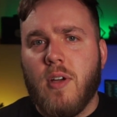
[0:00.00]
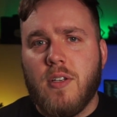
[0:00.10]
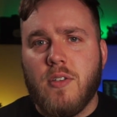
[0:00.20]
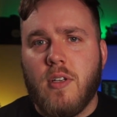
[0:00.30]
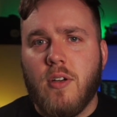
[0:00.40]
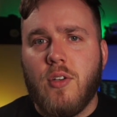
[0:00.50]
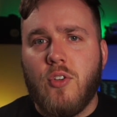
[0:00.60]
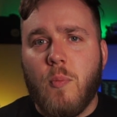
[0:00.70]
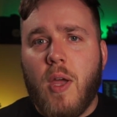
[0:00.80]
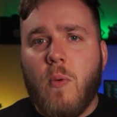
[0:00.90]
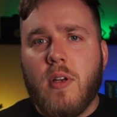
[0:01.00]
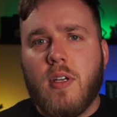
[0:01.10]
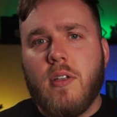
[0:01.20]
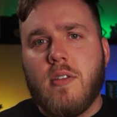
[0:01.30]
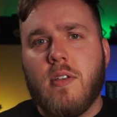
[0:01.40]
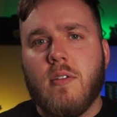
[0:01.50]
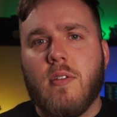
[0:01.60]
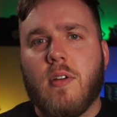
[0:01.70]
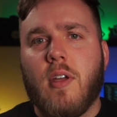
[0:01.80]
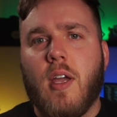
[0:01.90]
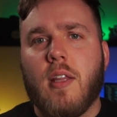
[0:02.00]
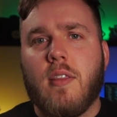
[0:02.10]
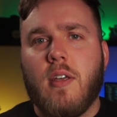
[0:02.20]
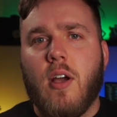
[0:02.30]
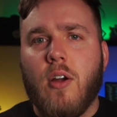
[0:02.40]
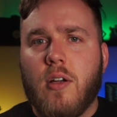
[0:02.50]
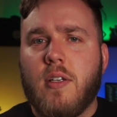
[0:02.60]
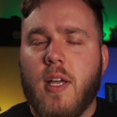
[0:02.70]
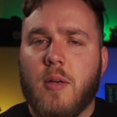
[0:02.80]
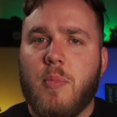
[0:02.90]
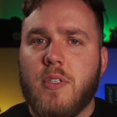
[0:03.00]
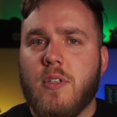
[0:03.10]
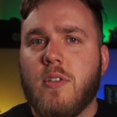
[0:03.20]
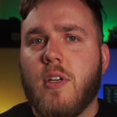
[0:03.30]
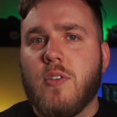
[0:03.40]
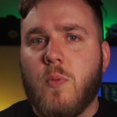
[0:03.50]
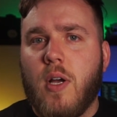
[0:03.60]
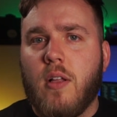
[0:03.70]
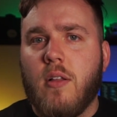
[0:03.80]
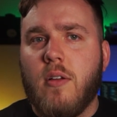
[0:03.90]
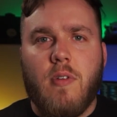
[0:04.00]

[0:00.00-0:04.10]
engineer, you may want to consider looking at the architect position as well.